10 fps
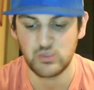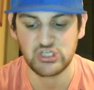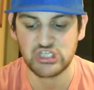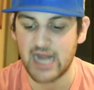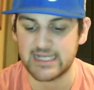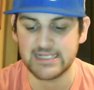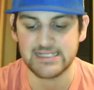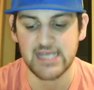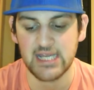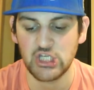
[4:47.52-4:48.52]
We just got to
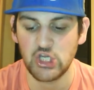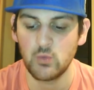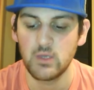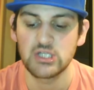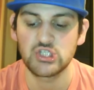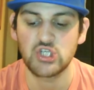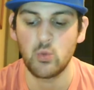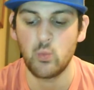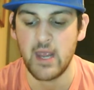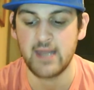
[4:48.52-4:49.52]
continue
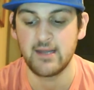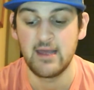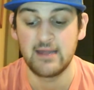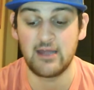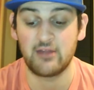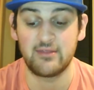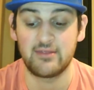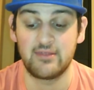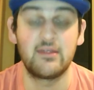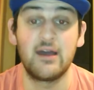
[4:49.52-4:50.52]
to win. Now,
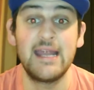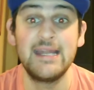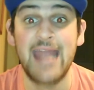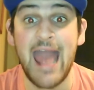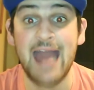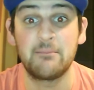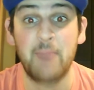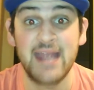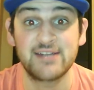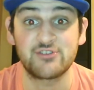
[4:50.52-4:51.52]
the Indiana
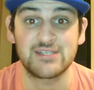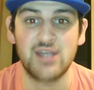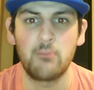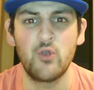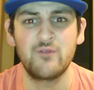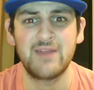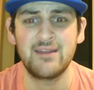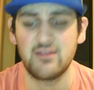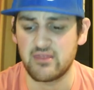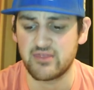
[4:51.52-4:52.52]
Pacers now moved
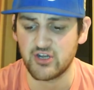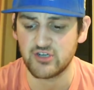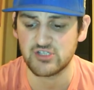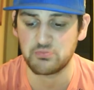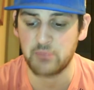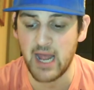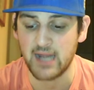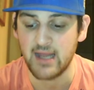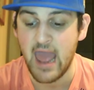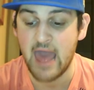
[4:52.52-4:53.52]
into the 3rd
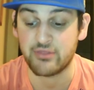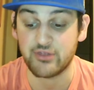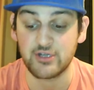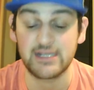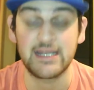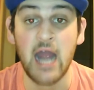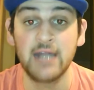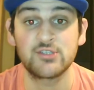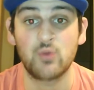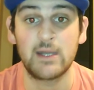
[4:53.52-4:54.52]
spot at
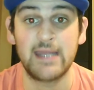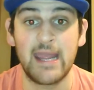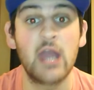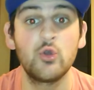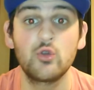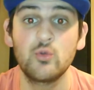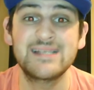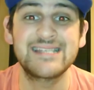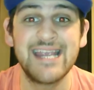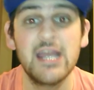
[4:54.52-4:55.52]
39-28. And who do
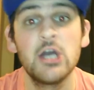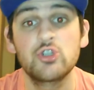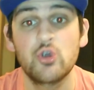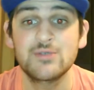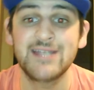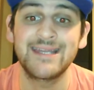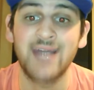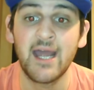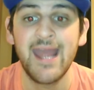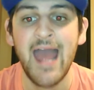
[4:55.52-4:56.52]
we see Tuesday
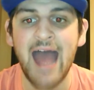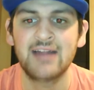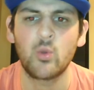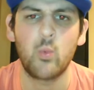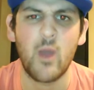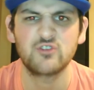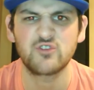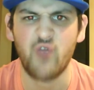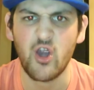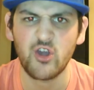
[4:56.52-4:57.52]
night at the
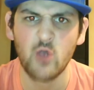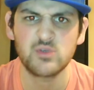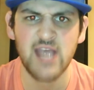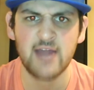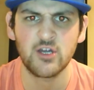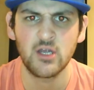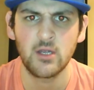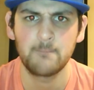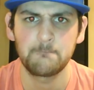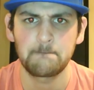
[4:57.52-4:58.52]
Wells Fargo Center?